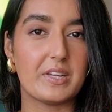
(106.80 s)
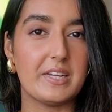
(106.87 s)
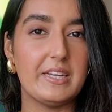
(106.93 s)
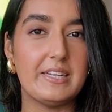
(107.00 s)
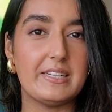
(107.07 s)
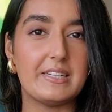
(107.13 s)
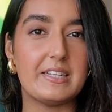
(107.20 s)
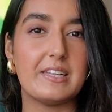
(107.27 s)

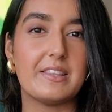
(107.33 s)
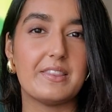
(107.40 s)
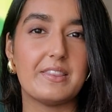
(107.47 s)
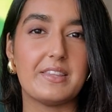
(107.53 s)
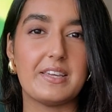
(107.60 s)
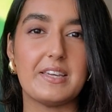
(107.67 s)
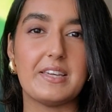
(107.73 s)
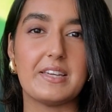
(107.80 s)
in
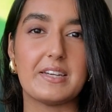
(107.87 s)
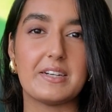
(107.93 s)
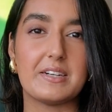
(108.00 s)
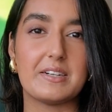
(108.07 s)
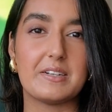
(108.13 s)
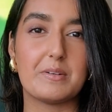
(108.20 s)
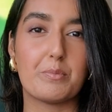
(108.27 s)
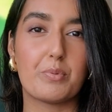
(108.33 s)
the
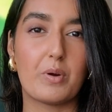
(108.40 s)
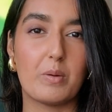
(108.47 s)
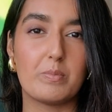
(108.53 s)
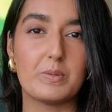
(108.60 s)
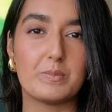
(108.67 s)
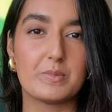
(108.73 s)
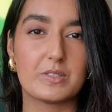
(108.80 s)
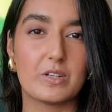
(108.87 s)

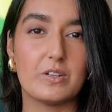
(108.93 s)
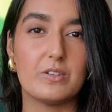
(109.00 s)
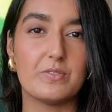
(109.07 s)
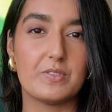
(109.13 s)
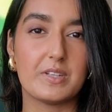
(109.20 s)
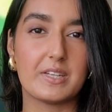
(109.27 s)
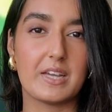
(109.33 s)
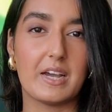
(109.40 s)
problem
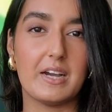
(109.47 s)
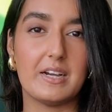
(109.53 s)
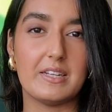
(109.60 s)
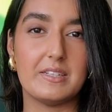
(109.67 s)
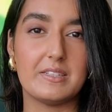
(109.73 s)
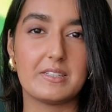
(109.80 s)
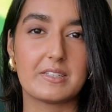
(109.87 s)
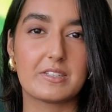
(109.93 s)
solving
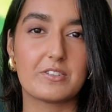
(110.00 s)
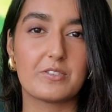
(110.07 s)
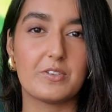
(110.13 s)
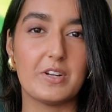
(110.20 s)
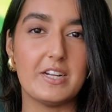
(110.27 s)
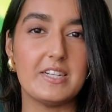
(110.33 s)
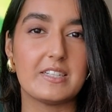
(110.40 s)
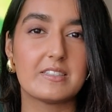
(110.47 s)
and
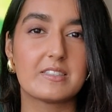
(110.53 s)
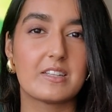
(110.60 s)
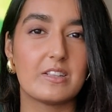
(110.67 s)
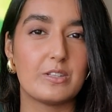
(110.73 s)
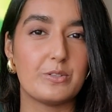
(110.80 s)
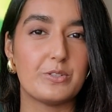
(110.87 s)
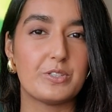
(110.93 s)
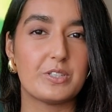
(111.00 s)
creating
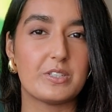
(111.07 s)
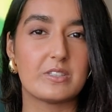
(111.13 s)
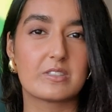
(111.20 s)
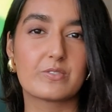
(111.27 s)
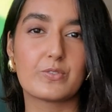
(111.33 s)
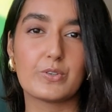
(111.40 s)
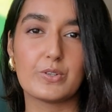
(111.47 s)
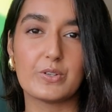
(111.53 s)

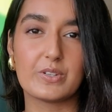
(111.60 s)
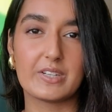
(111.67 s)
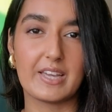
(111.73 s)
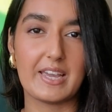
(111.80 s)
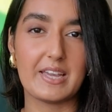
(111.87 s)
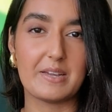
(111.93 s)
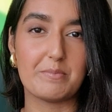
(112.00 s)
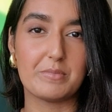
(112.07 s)
solutions for your
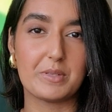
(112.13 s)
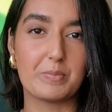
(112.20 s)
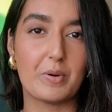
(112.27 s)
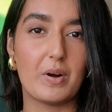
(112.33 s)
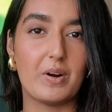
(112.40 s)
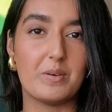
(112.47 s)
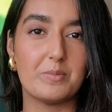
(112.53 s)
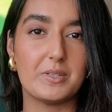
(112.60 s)
game
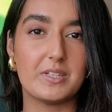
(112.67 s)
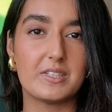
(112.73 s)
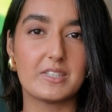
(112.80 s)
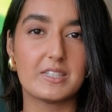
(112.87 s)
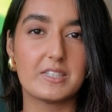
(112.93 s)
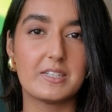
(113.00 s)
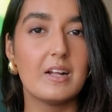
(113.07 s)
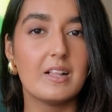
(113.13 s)
department.
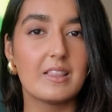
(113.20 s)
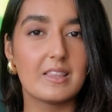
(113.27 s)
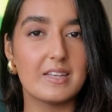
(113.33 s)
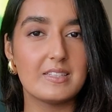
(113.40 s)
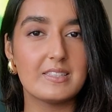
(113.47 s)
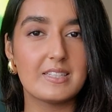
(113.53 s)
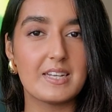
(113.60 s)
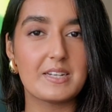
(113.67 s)

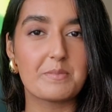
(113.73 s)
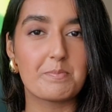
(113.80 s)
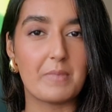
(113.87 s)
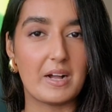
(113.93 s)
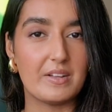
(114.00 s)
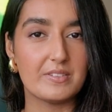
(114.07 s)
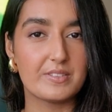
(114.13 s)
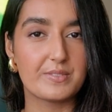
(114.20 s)
Let's take
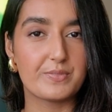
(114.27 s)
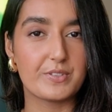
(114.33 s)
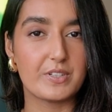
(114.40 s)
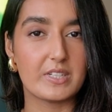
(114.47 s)
maths for